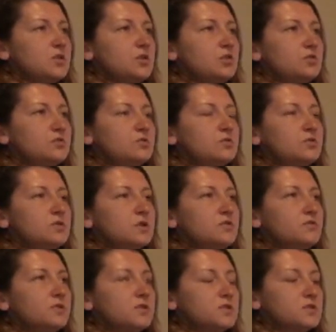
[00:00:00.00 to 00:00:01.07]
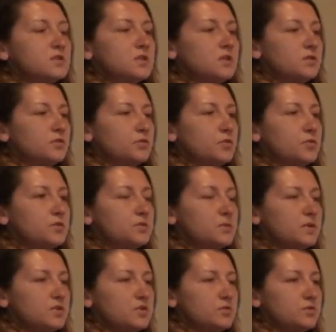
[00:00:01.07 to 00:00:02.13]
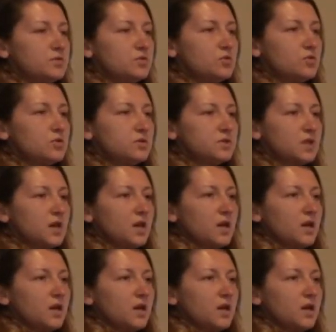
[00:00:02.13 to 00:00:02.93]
a huge difference in the food, especially with salt,